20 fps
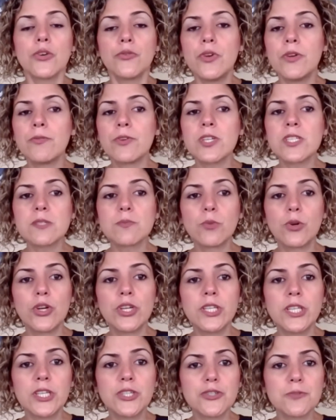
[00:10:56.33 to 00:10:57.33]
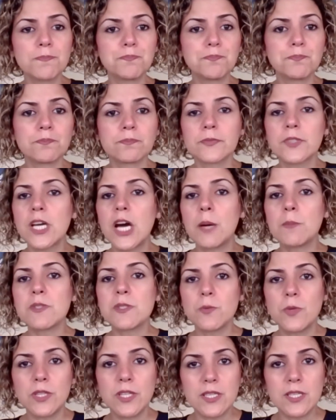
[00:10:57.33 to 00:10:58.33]
Reverse mortgage
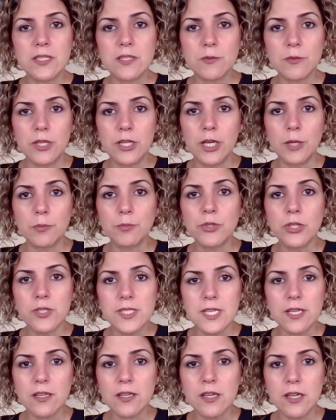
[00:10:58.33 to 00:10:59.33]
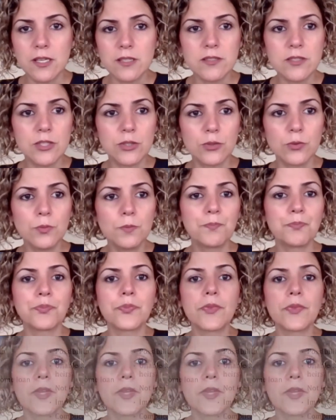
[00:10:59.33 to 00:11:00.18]
comes with its pros and cons too.